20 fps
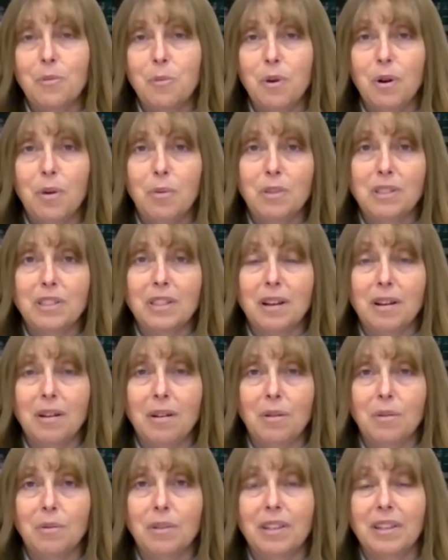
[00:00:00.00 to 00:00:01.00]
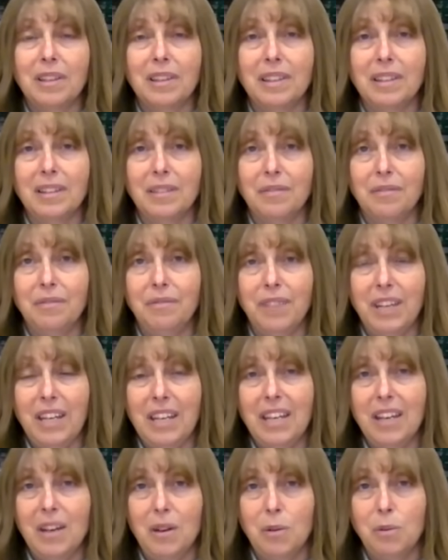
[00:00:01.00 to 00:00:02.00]
what was on the
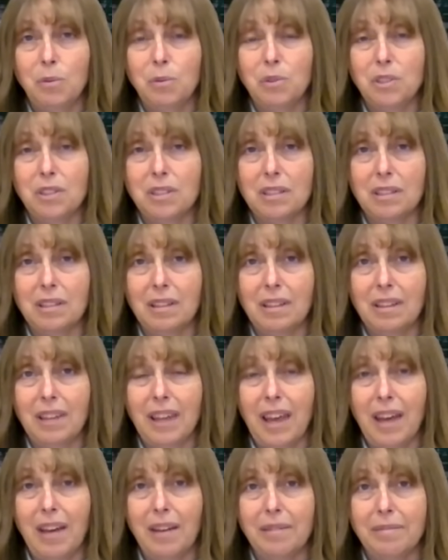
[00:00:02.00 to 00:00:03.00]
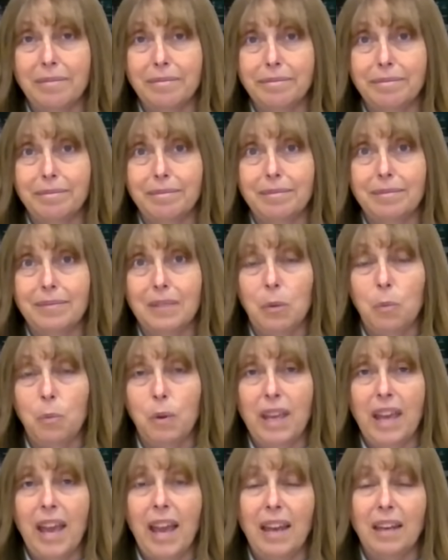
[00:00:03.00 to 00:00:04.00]
videos that
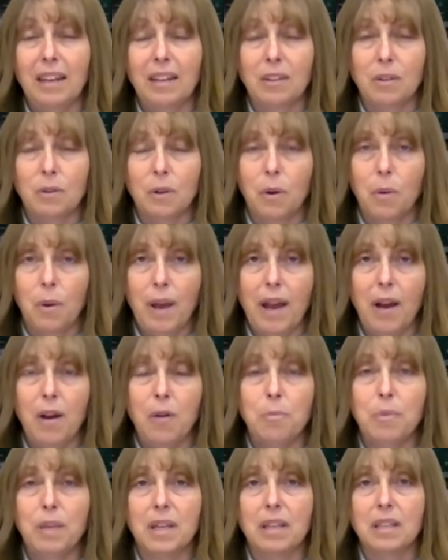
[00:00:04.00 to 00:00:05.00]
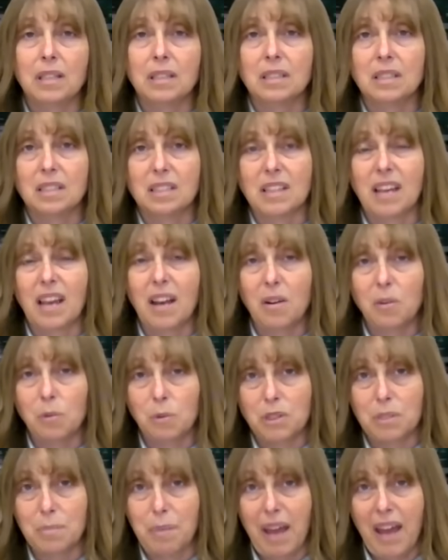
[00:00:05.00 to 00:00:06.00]
we had to throw out because the sound
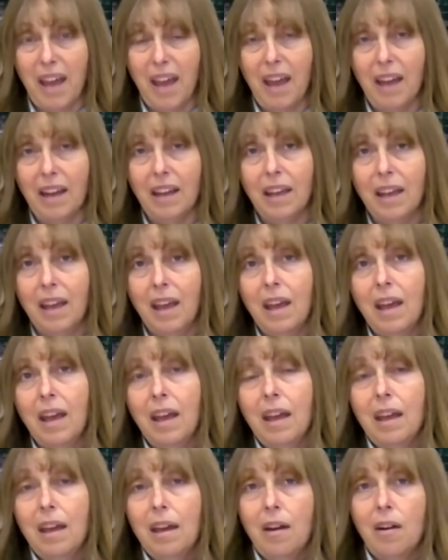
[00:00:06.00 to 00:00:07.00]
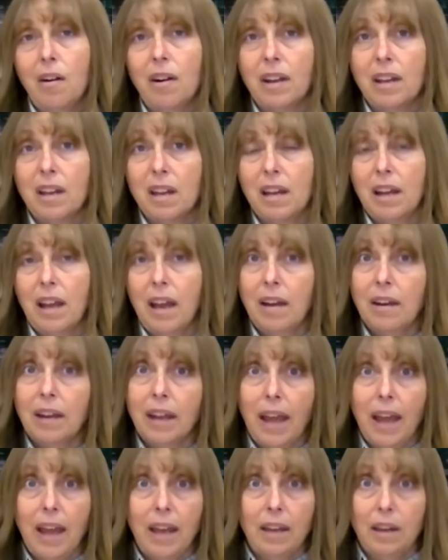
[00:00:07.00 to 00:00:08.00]
was bad, or it cut out and
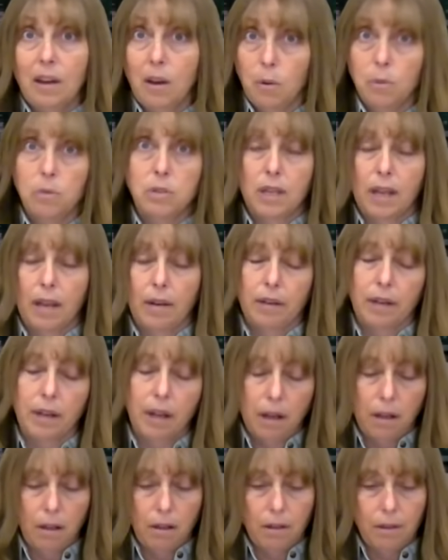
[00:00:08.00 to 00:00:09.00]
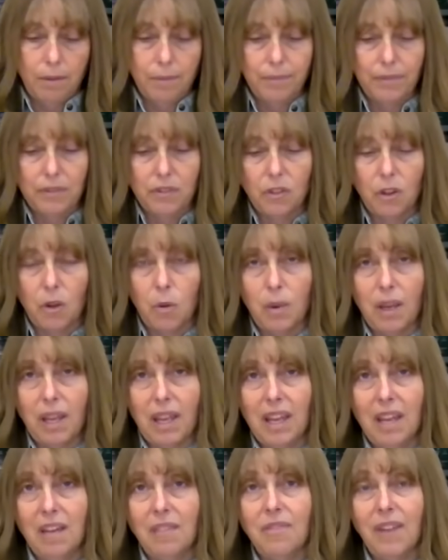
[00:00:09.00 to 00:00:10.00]
it had no sound at all. So
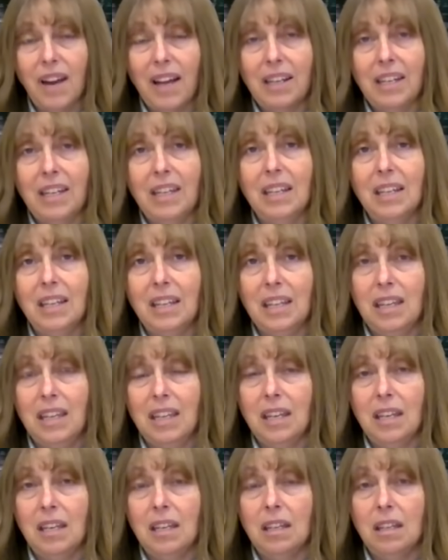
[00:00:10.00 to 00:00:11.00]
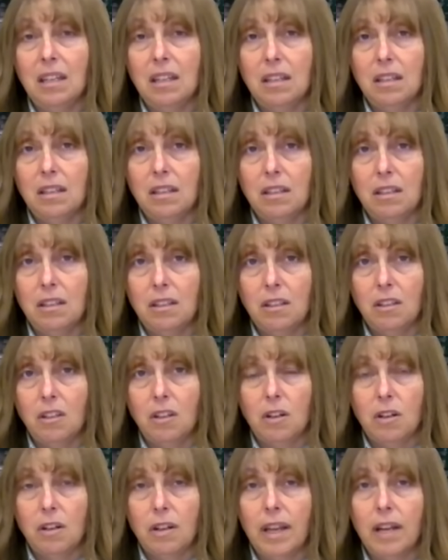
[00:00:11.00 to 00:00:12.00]
if I didn't get
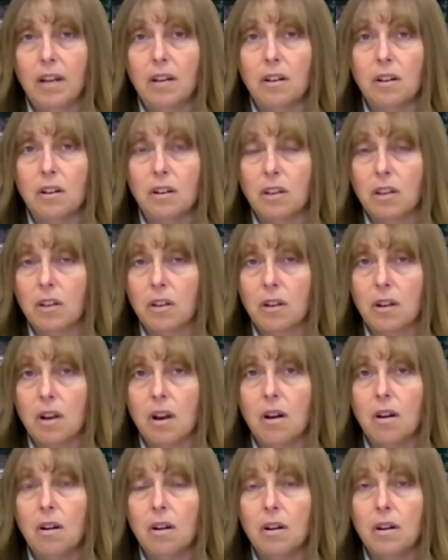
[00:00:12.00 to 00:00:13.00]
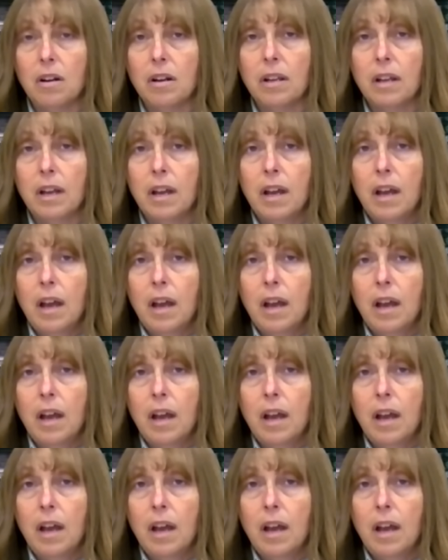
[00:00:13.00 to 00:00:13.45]
your letter or your card,